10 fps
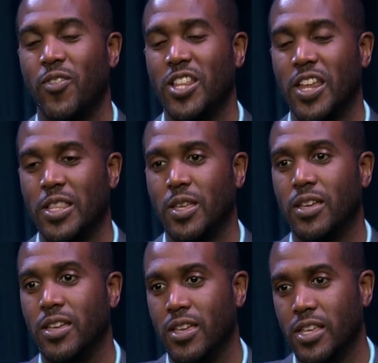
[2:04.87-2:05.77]
really like
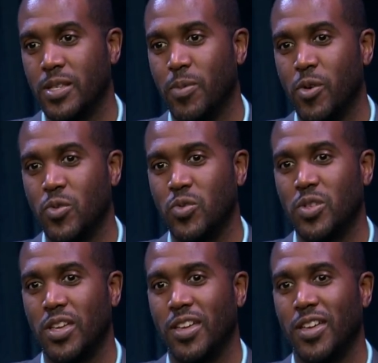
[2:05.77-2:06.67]
to
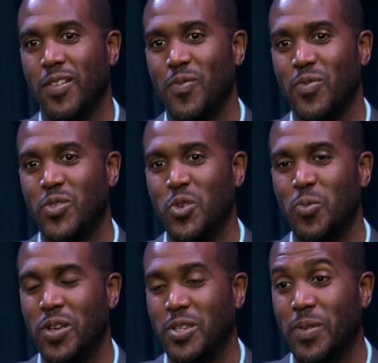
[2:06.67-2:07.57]
expose
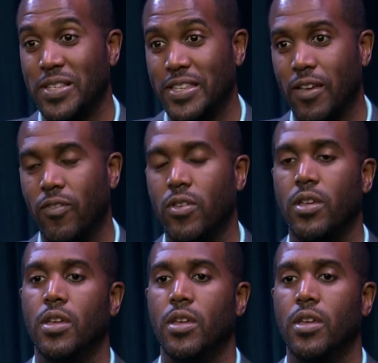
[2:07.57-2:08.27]
too much of myself,